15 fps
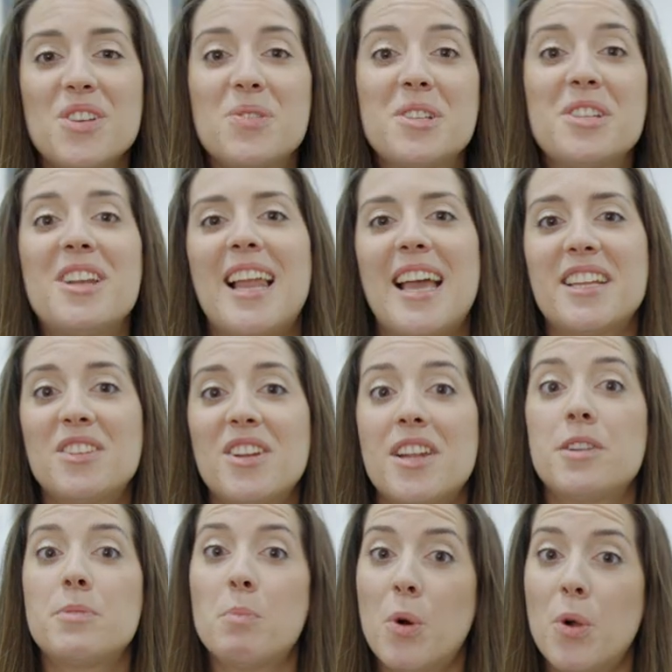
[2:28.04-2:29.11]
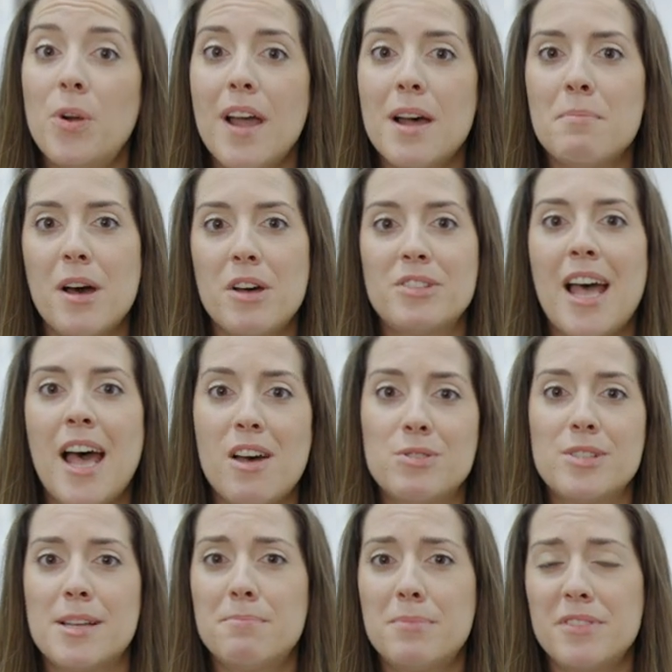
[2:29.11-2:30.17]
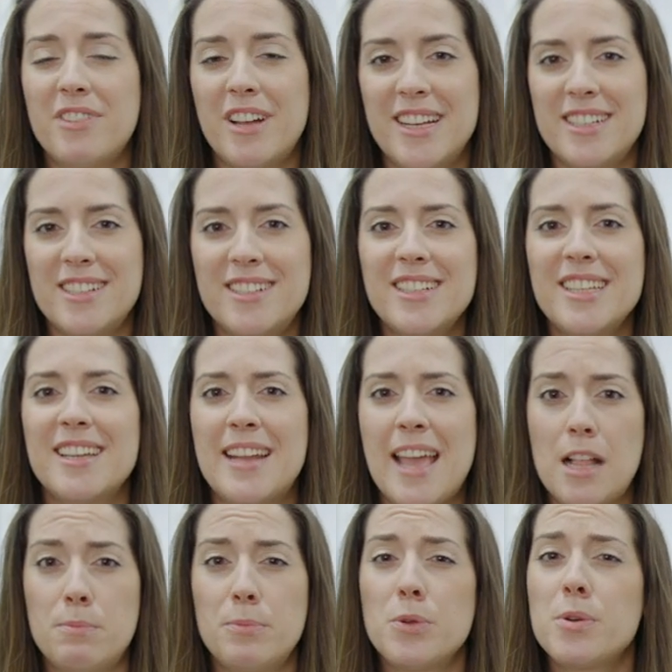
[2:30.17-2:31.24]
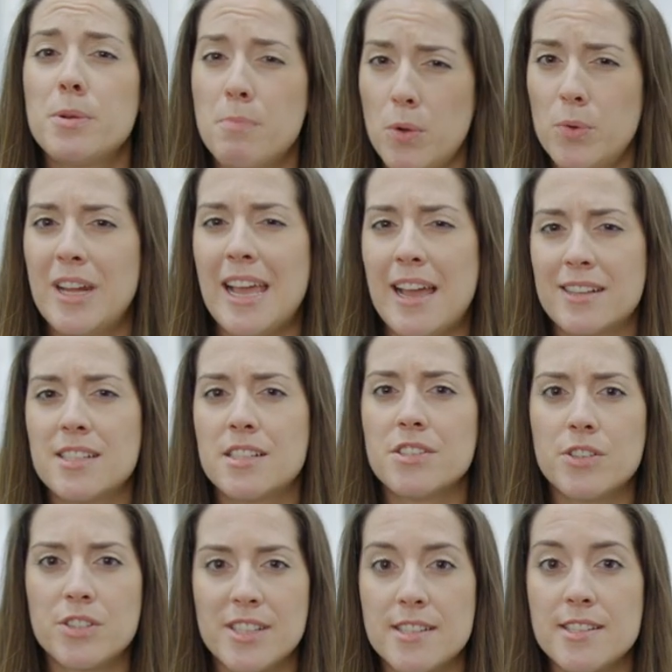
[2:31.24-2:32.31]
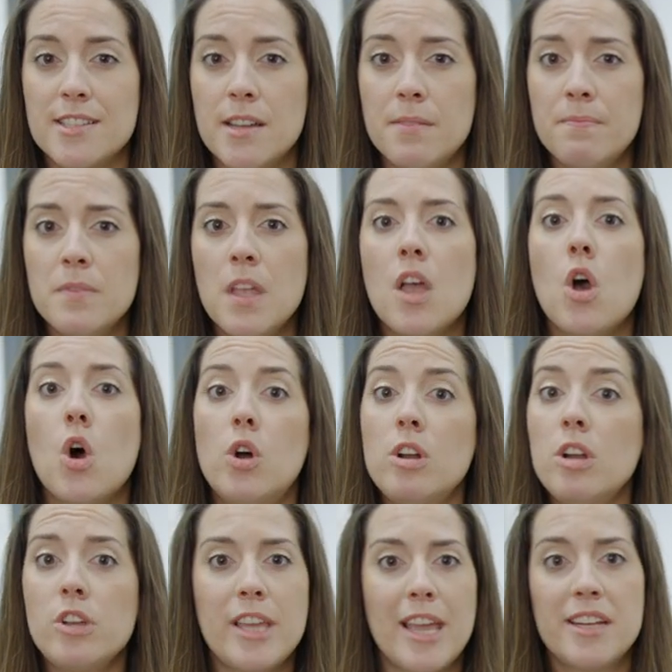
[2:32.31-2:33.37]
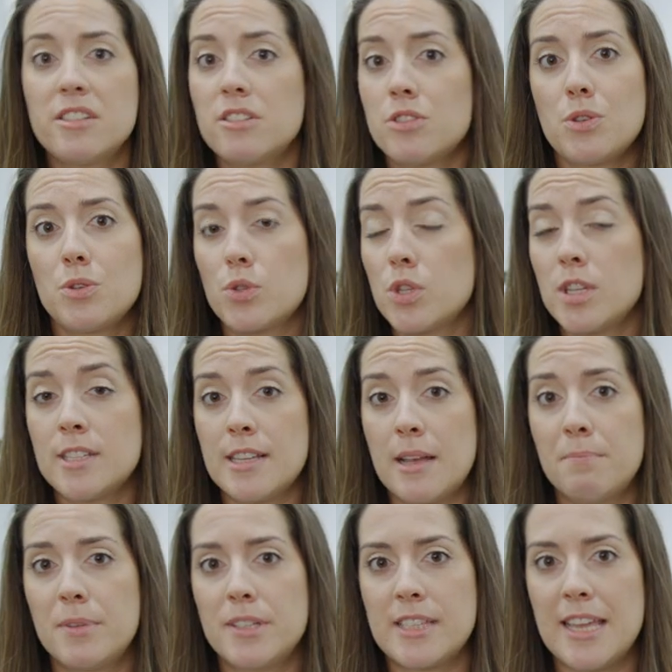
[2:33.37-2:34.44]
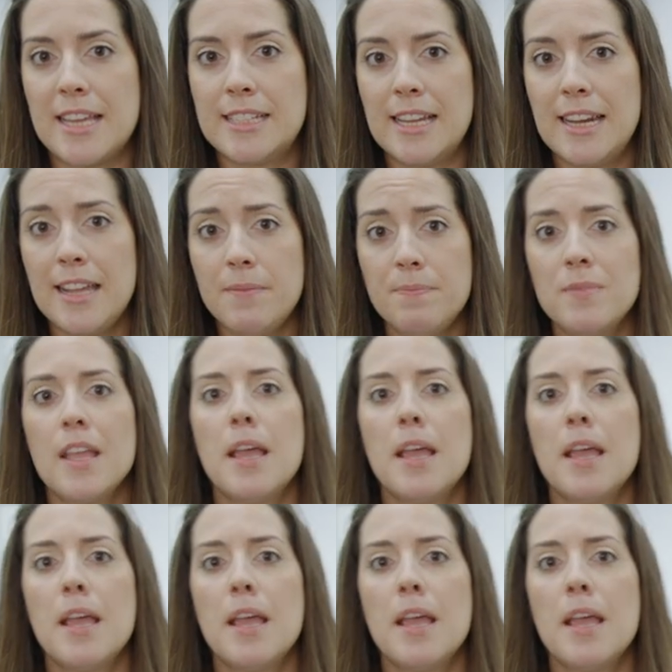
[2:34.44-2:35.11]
So would you like to learn more about how Sample Finder can help you remotely access your system or locate translucent samples easily?